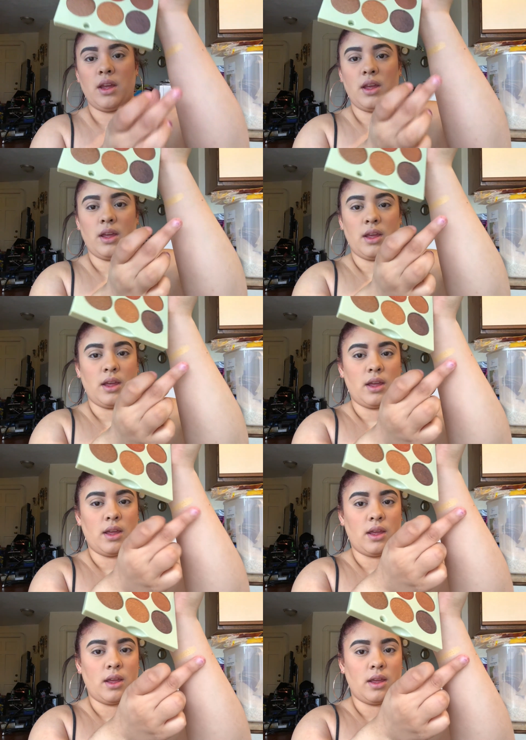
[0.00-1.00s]

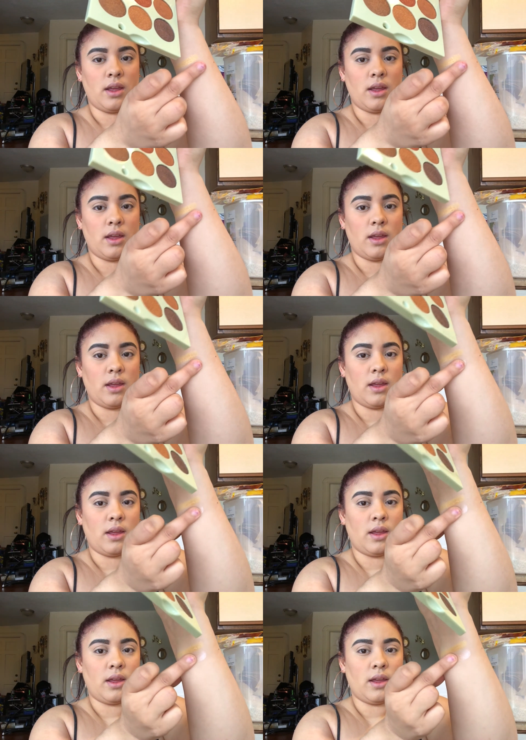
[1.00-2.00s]

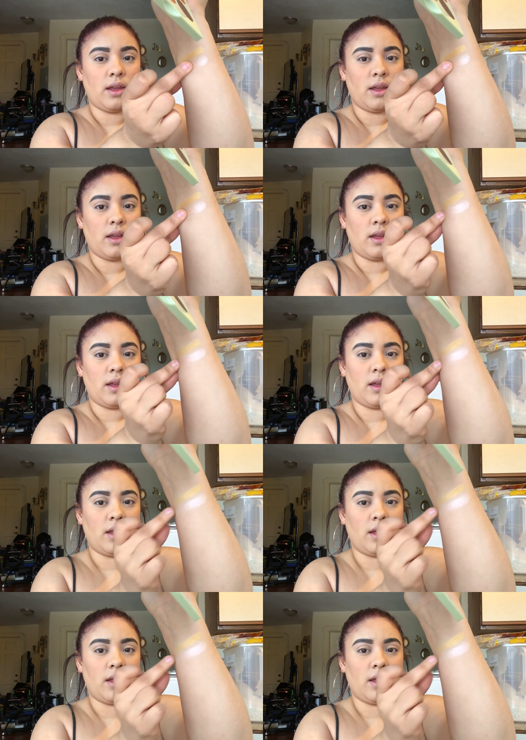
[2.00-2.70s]
[no speech]